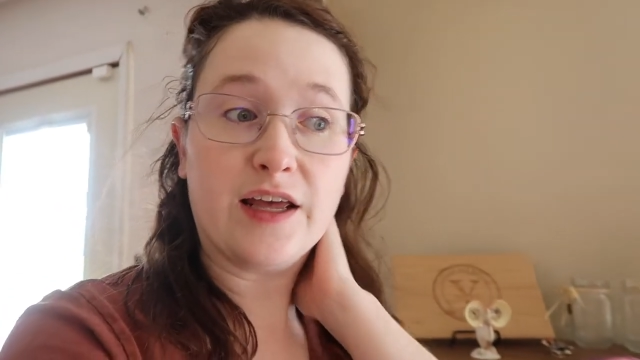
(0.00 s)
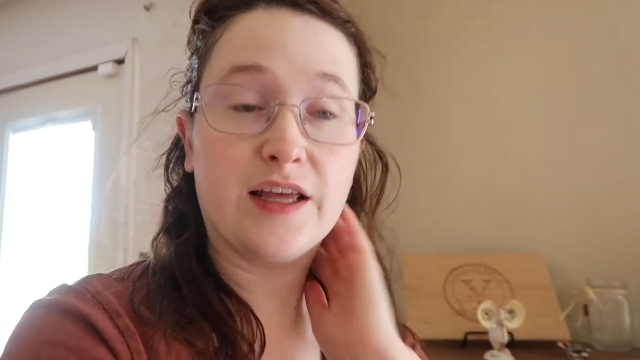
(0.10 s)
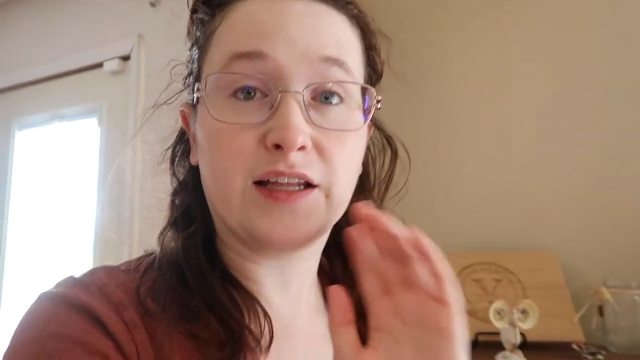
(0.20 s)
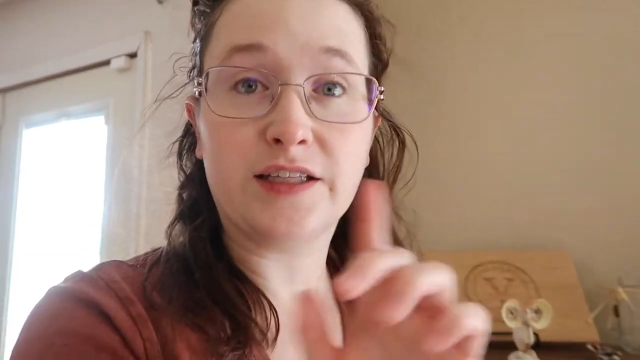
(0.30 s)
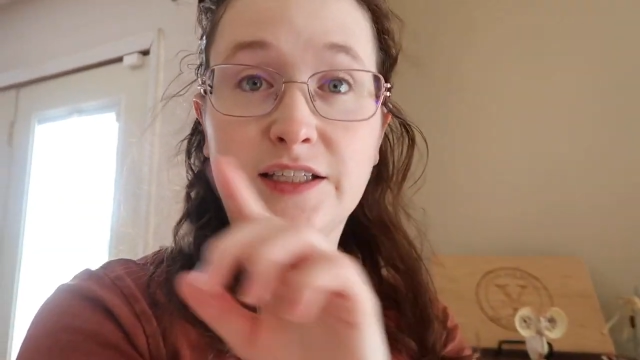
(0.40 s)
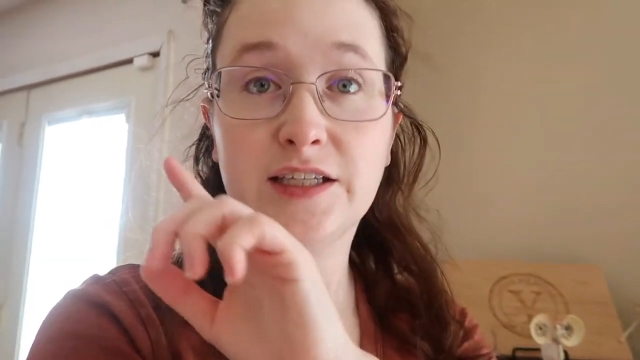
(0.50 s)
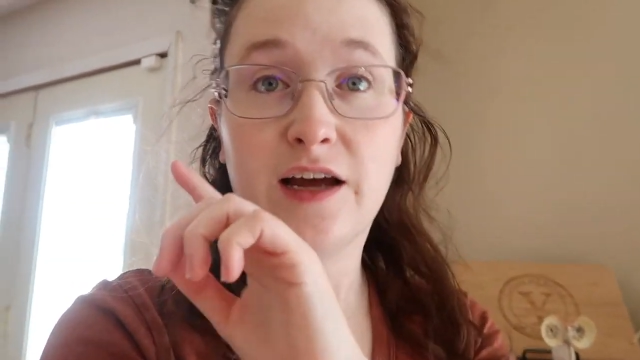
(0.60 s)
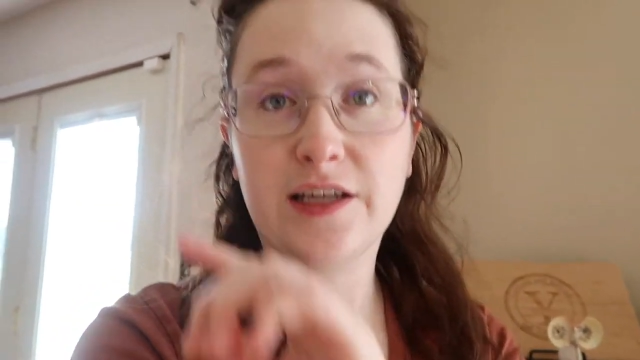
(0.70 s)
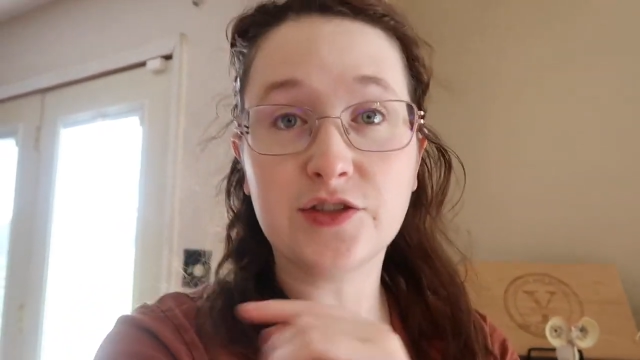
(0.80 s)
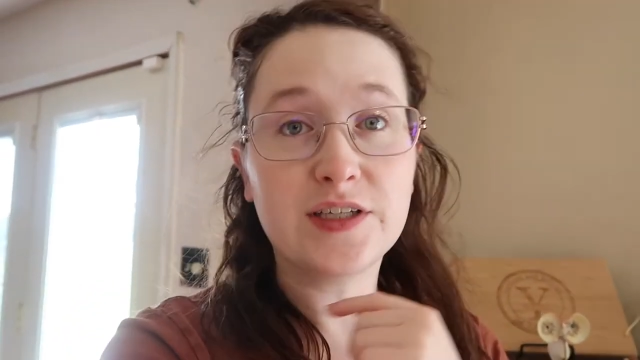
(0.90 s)
At least I
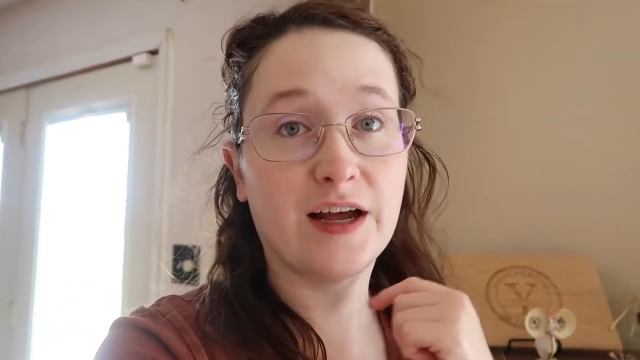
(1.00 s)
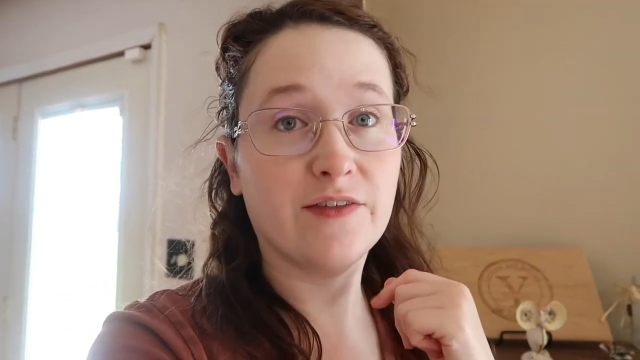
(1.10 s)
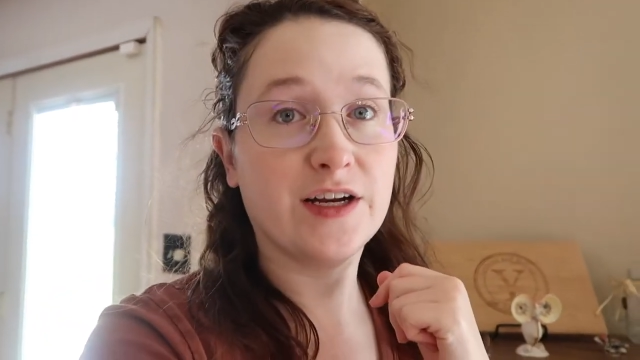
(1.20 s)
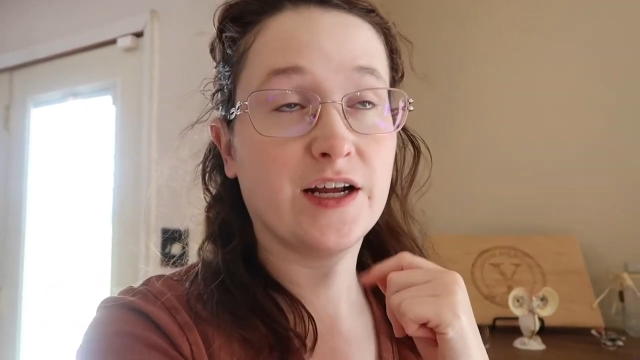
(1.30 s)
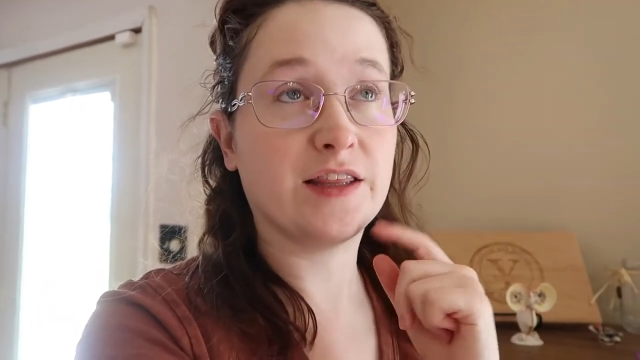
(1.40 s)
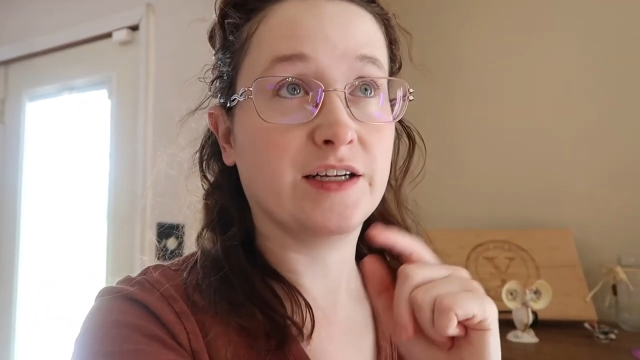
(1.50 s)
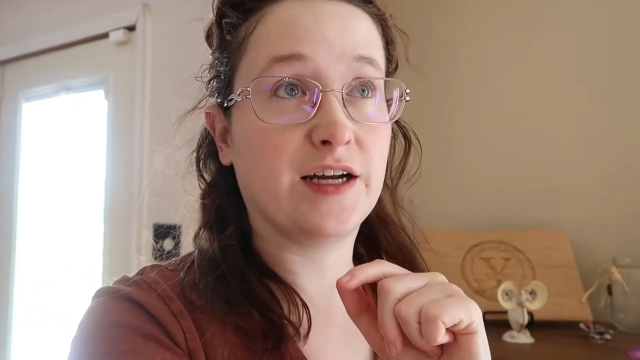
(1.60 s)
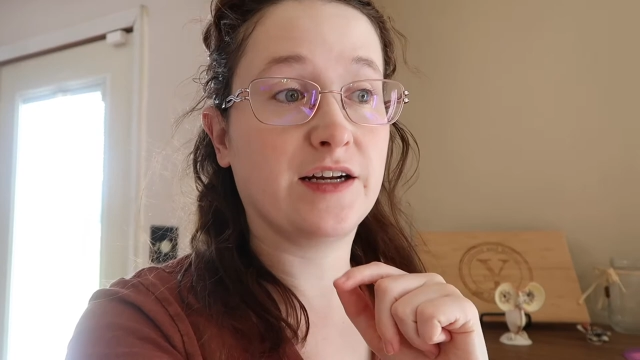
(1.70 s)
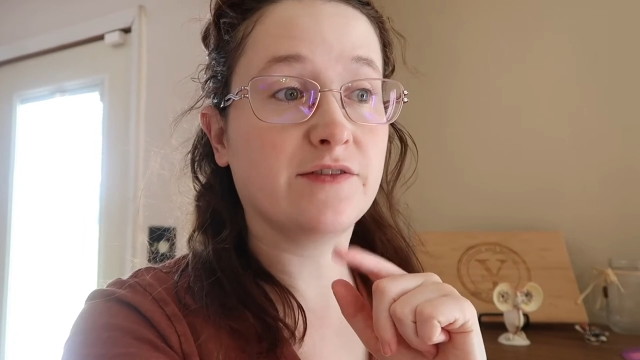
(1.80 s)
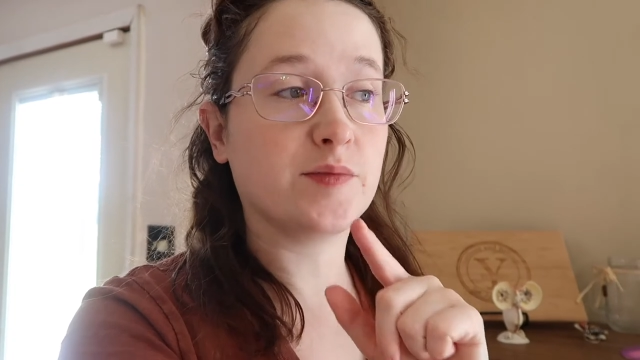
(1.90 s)
use it every night in the
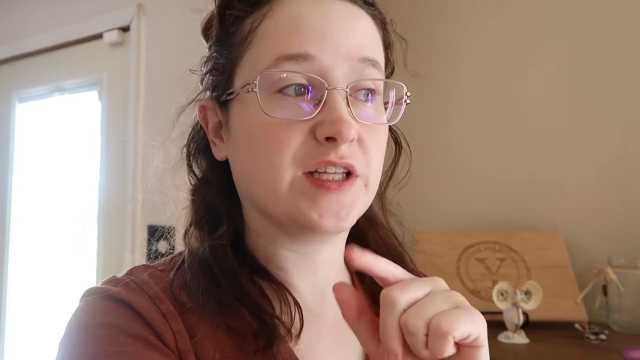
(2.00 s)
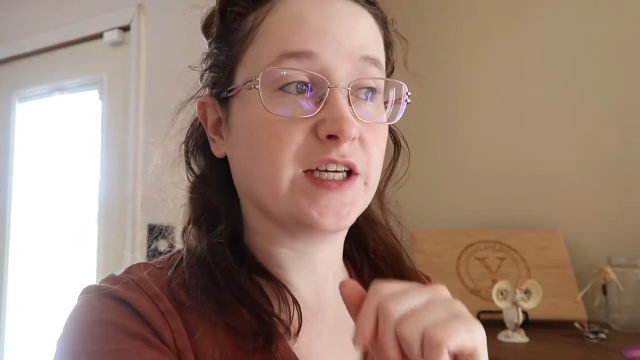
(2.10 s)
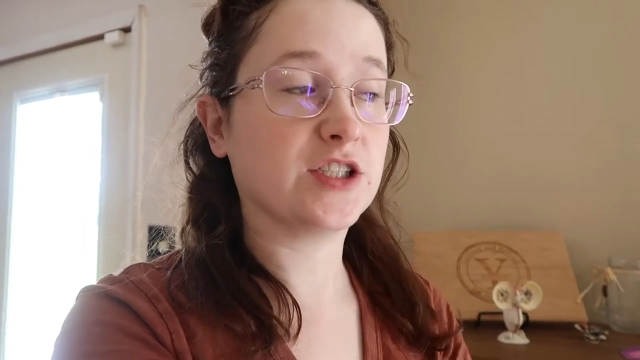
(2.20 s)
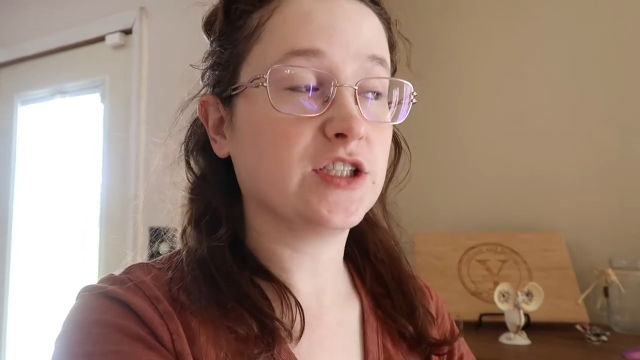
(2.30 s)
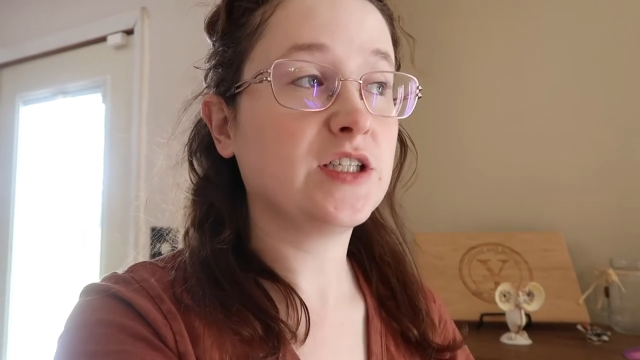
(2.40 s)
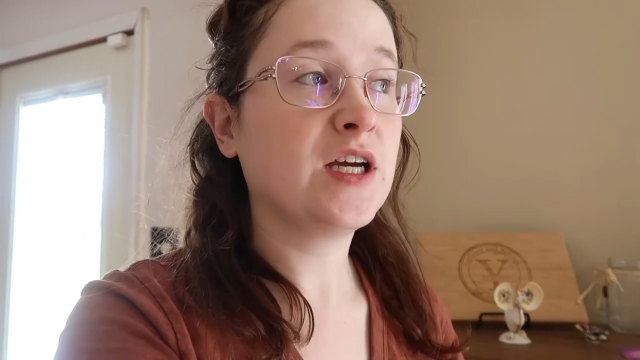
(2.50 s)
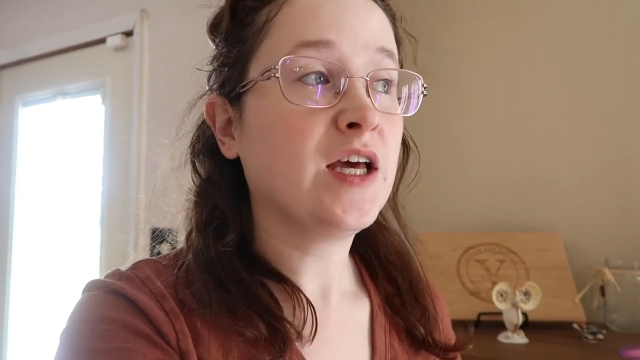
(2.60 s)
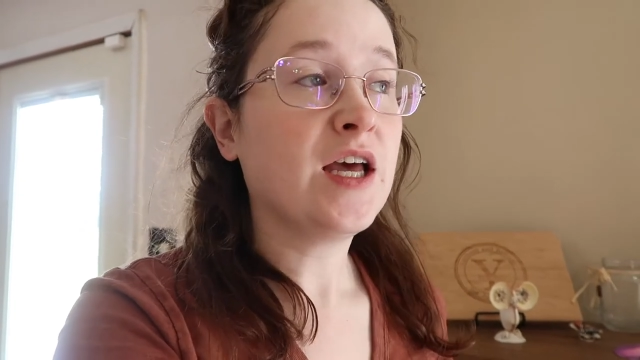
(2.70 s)
dining room and the kitchen,